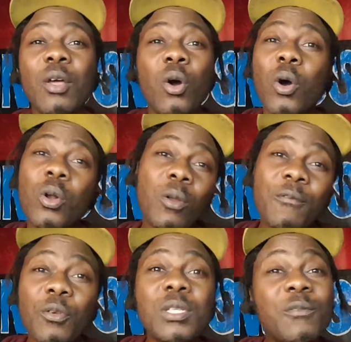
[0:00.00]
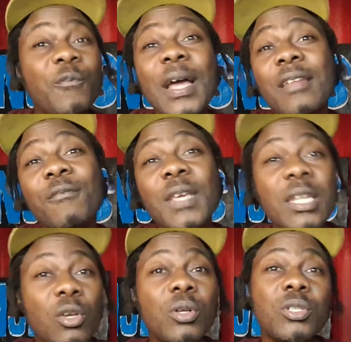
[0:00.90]
all of those funny
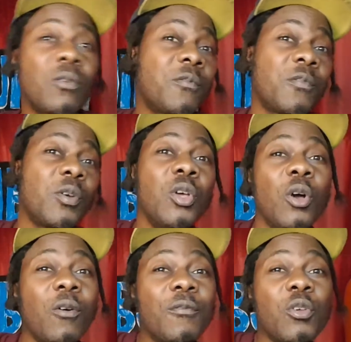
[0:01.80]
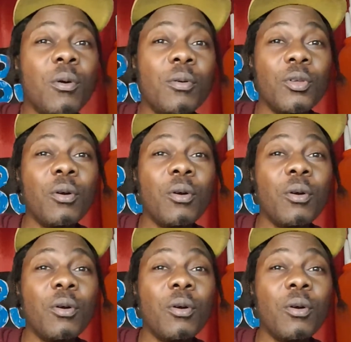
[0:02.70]
videos of your